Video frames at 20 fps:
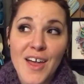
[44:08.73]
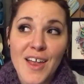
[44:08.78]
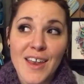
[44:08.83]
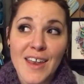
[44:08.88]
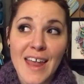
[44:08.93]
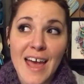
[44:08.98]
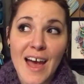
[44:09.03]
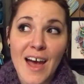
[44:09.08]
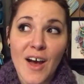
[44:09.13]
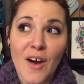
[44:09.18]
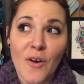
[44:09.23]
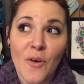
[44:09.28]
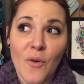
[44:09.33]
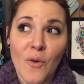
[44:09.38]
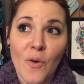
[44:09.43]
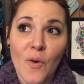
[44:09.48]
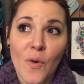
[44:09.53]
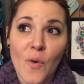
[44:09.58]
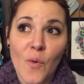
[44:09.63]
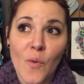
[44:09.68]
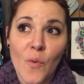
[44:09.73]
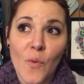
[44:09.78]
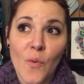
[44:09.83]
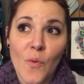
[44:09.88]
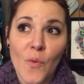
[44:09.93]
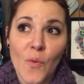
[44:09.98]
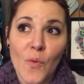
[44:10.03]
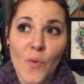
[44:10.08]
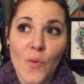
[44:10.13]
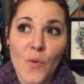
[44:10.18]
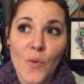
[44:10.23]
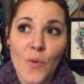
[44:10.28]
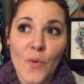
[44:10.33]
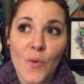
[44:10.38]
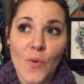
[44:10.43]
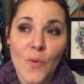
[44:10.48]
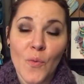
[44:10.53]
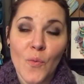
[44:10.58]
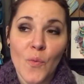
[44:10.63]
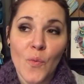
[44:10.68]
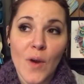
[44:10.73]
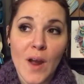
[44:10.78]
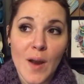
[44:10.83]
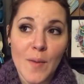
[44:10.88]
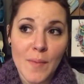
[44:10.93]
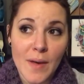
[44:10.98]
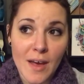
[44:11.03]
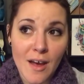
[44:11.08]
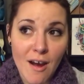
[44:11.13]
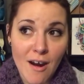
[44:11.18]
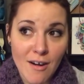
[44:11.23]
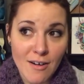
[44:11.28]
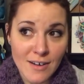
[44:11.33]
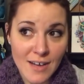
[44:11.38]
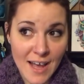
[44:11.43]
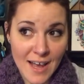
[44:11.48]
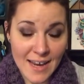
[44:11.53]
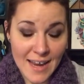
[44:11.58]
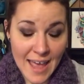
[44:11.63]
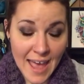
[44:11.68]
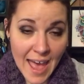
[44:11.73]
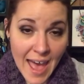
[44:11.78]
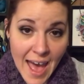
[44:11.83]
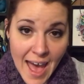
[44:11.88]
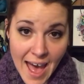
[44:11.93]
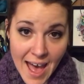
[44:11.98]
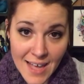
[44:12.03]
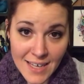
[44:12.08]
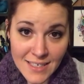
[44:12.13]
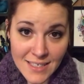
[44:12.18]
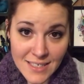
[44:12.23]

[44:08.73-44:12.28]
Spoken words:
Now, where my car died at